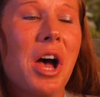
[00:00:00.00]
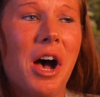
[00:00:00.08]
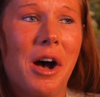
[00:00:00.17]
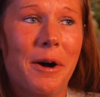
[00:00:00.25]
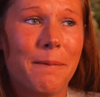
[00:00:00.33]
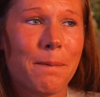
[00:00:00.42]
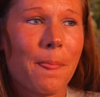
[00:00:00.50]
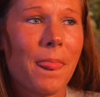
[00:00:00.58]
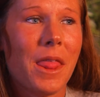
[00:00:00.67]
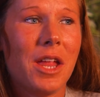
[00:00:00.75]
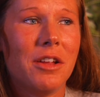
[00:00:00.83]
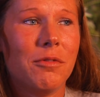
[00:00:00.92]

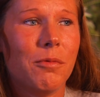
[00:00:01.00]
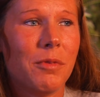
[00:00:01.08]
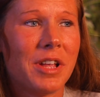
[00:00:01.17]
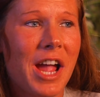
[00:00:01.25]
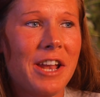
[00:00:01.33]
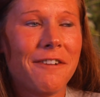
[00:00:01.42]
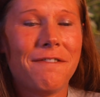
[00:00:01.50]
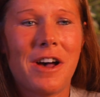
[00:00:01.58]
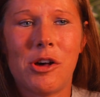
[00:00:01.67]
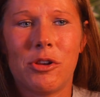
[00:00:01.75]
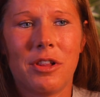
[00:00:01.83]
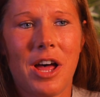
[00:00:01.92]
Kind of
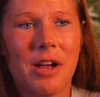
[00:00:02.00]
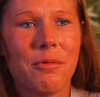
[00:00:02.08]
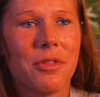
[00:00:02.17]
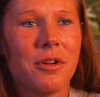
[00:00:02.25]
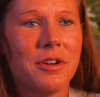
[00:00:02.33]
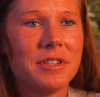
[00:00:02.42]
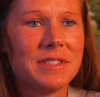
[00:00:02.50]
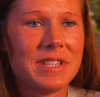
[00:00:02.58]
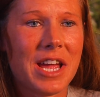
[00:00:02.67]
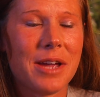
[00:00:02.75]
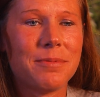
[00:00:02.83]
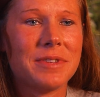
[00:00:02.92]
followed along with her
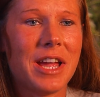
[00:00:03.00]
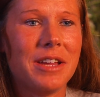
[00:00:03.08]
steps.